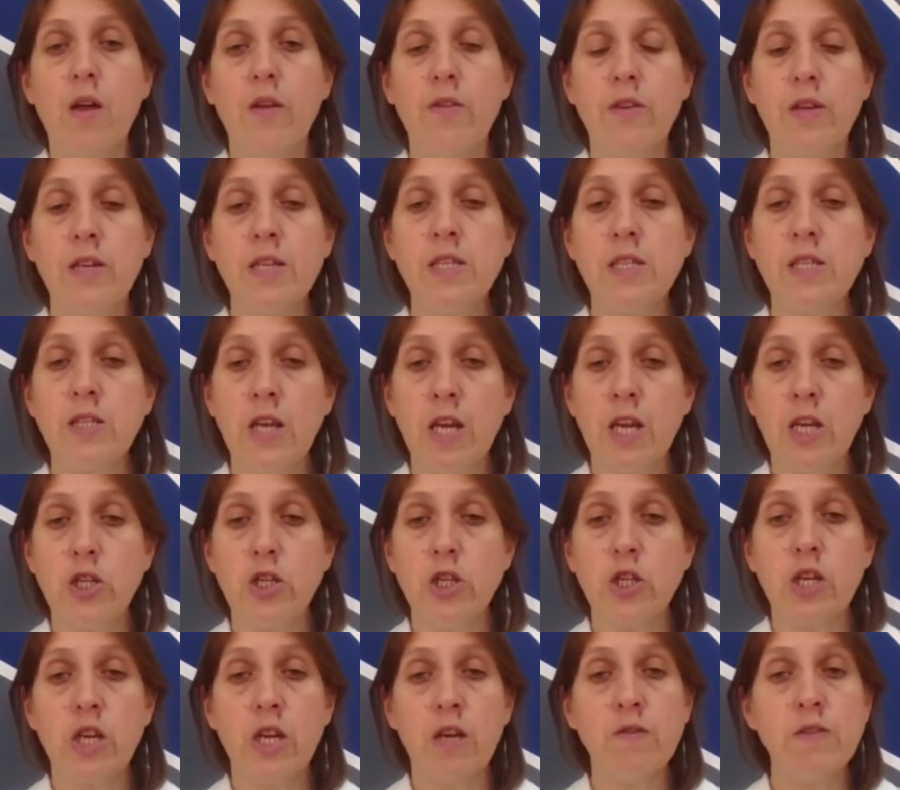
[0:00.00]
This
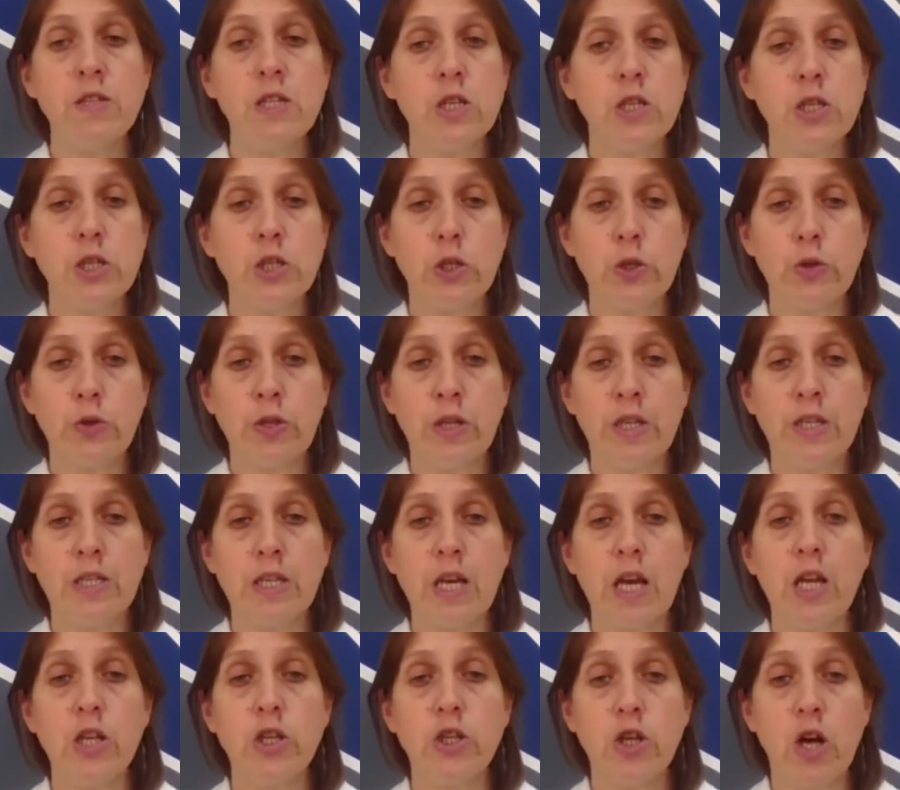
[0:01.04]
stage gives your students
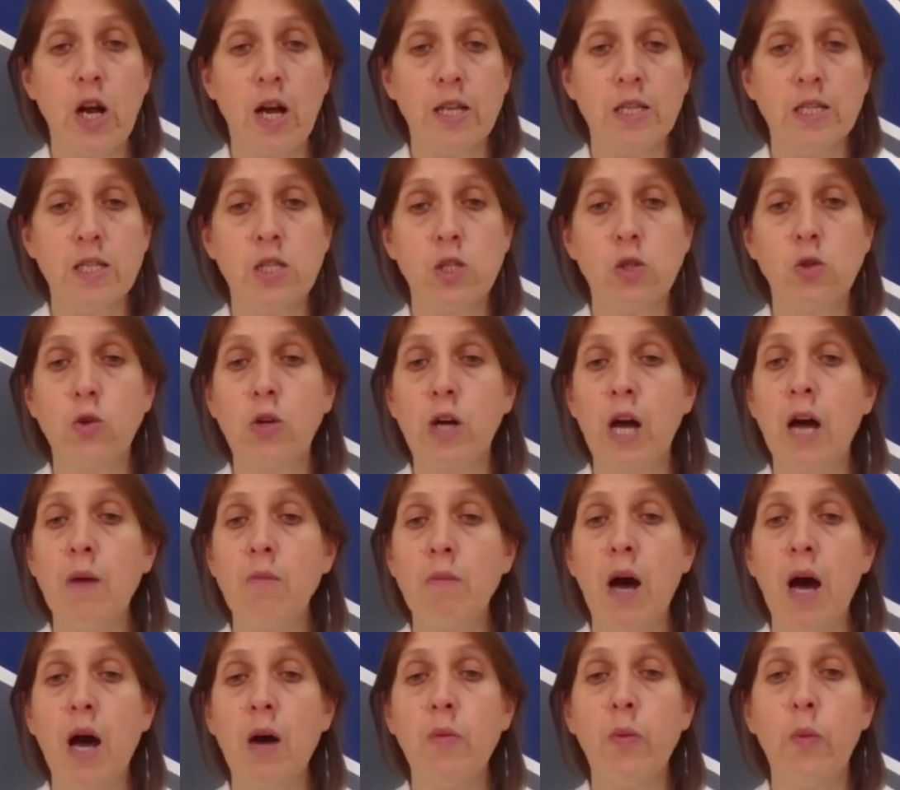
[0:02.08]
a chance to come
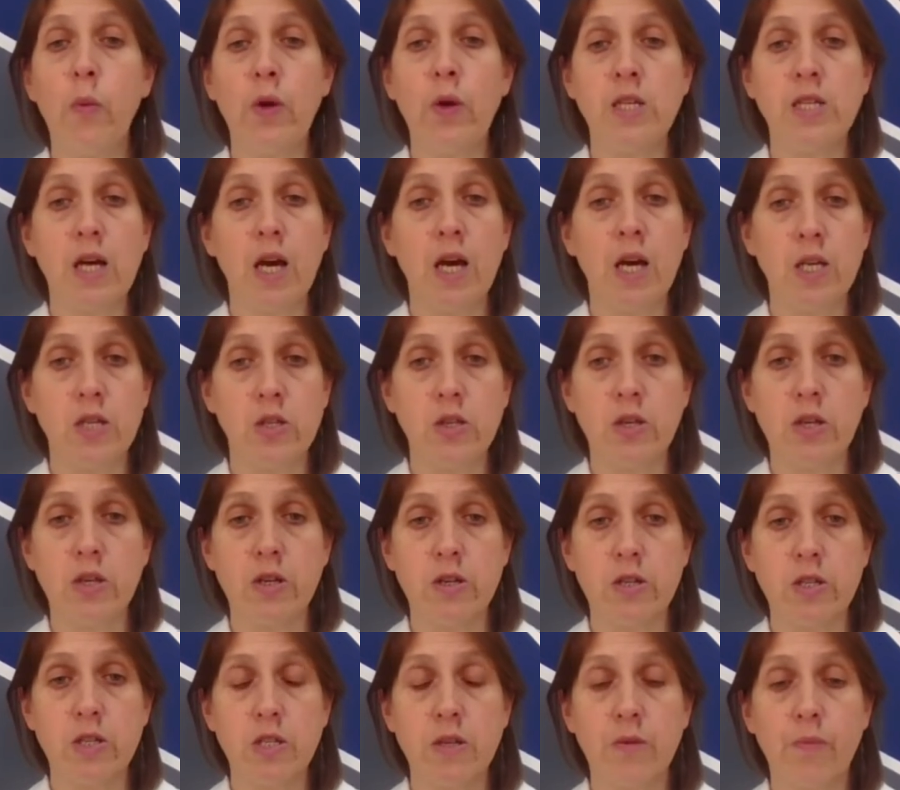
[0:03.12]
up with
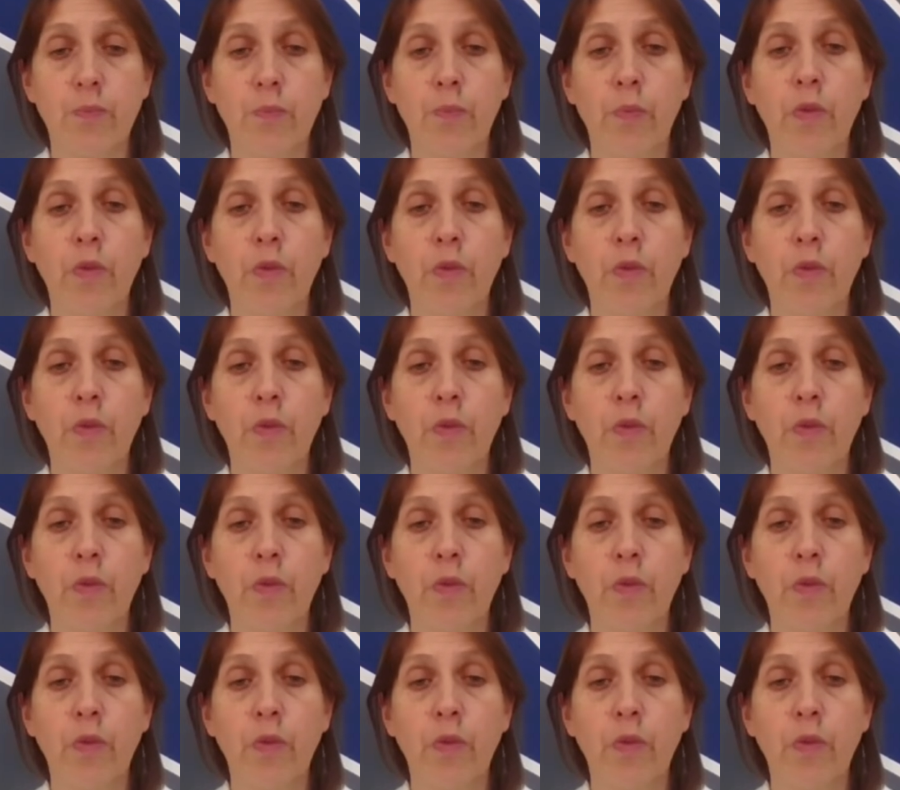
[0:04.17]
ideas.